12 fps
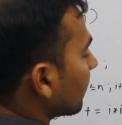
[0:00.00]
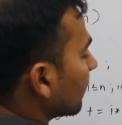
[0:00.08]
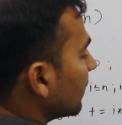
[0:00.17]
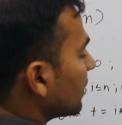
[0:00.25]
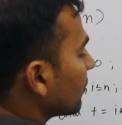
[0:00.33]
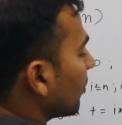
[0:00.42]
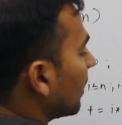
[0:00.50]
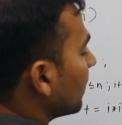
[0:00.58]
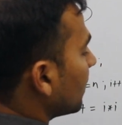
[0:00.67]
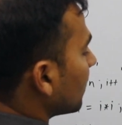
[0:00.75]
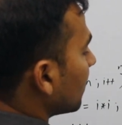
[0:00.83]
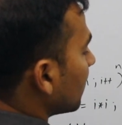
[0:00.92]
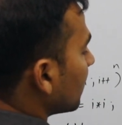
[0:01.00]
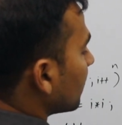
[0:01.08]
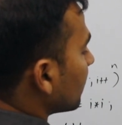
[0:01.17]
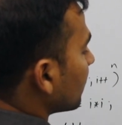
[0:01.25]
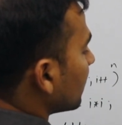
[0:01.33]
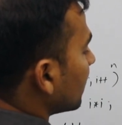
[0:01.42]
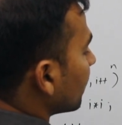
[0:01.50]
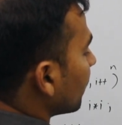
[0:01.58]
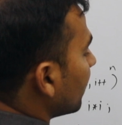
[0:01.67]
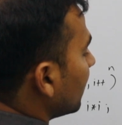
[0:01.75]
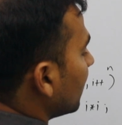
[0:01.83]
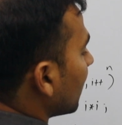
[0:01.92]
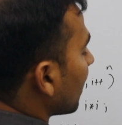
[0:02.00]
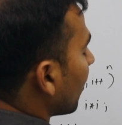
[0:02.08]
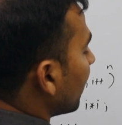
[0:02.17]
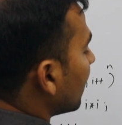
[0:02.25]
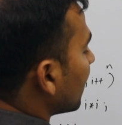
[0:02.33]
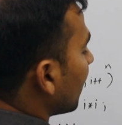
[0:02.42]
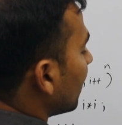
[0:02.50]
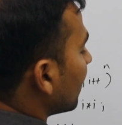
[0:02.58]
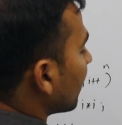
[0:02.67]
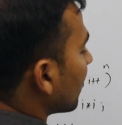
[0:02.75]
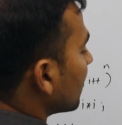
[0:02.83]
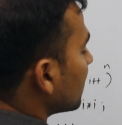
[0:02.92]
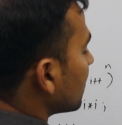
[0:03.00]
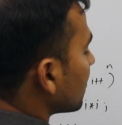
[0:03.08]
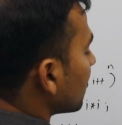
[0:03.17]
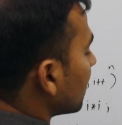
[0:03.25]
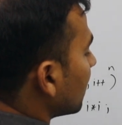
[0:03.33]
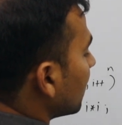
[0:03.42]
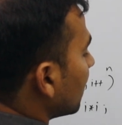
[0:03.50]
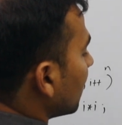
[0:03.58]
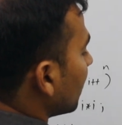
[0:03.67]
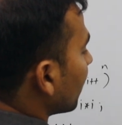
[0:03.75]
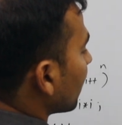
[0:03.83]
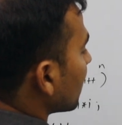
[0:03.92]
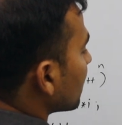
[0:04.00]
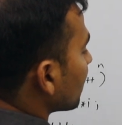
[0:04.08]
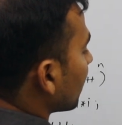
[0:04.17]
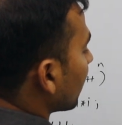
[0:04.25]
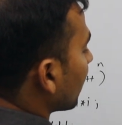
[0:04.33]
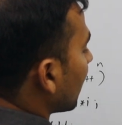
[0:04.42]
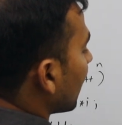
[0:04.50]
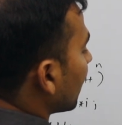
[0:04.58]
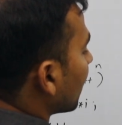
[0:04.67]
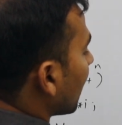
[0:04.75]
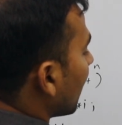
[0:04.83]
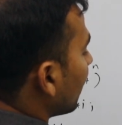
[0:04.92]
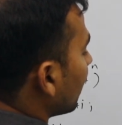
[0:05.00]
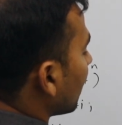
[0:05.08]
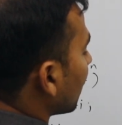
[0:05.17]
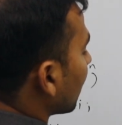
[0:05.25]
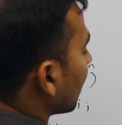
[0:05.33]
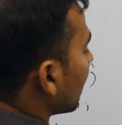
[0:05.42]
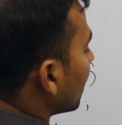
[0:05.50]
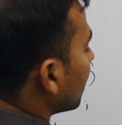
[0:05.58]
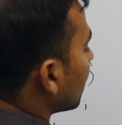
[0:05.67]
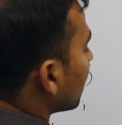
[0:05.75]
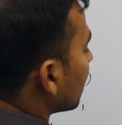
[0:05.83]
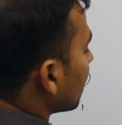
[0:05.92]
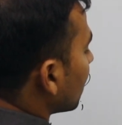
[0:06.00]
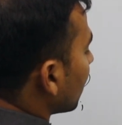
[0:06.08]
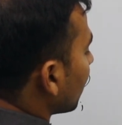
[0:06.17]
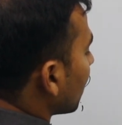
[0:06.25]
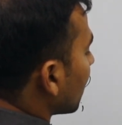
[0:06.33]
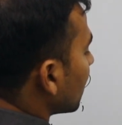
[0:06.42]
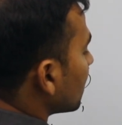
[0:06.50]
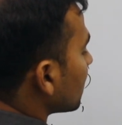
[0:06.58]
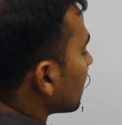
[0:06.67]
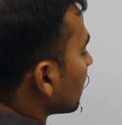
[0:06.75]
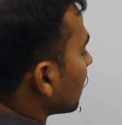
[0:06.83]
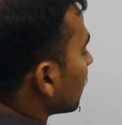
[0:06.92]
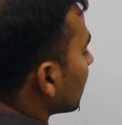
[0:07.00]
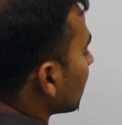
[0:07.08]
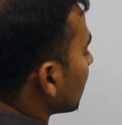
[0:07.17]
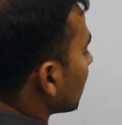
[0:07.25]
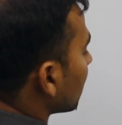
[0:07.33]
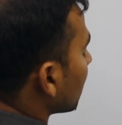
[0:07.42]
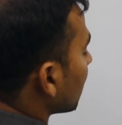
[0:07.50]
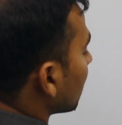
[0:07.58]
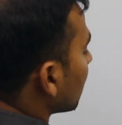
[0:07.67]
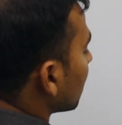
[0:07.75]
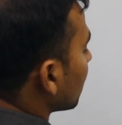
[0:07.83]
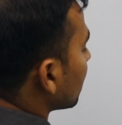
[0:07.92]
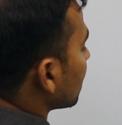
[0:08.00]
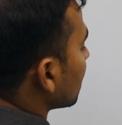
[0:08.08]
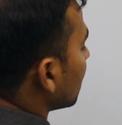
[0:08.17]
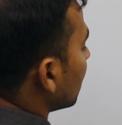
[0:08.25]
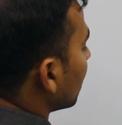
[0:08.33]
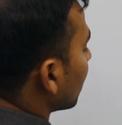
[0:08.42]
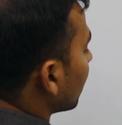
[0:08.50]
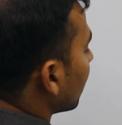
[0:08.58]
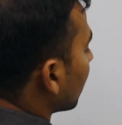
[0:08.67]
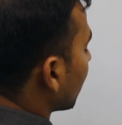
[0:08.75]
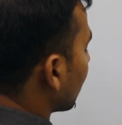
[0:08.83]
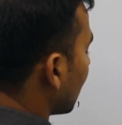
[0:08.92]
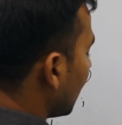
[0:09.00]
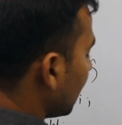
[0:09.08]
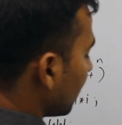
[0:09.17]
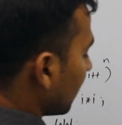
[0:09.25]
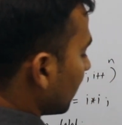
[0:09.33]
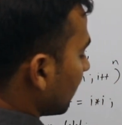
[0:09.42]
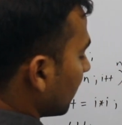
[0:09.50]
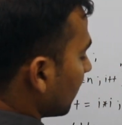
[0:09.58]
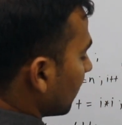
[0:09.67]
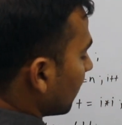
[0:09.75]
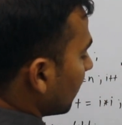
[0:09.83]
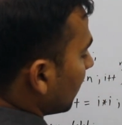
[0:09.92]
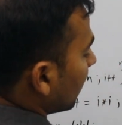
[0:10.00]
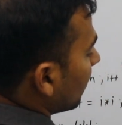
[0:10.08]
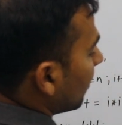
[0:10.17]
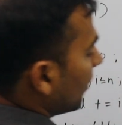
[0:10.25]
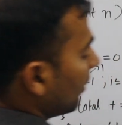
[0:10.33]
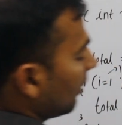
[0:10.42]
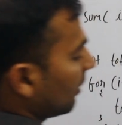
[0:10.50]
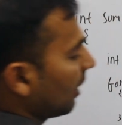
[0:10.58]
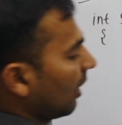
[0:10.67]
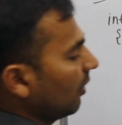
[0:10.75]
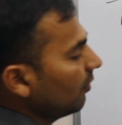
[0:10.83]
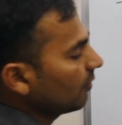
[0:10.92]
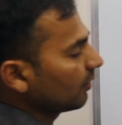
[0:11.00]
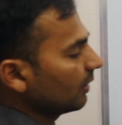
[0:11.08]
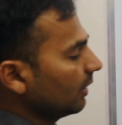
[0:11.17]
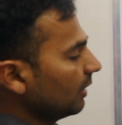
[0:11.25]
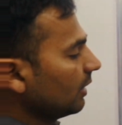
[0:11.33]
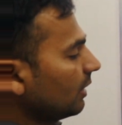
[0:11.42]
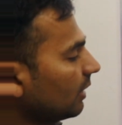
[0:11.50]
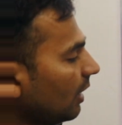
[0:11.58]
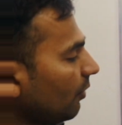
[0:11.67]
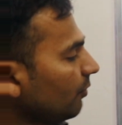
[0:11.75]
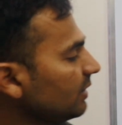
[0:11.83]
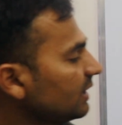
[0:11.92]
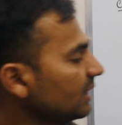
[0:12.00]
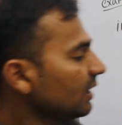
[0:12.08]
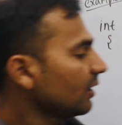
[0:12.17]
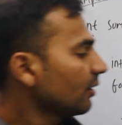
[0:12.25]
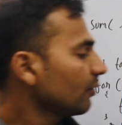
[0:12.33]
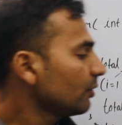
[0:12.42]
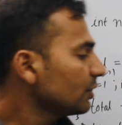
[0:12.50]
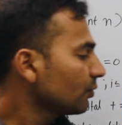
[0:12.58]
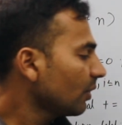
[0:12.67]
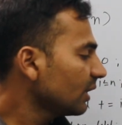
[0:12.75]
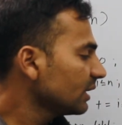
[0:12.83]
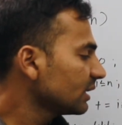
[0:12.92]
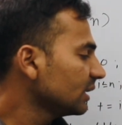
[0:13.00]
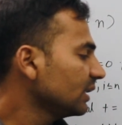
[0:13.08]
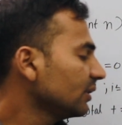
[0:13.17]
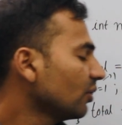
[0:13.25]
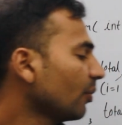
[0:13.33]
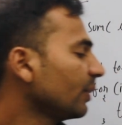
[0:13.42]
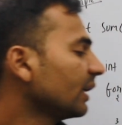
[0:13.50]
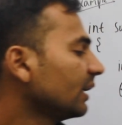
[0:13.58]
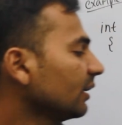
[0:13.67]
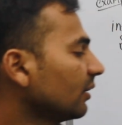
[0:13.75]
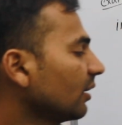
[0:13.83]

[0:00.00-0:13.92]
this one C3, and how many time it runs? It runs for n time, and again plus C4, right? Now we see here which one is the dominating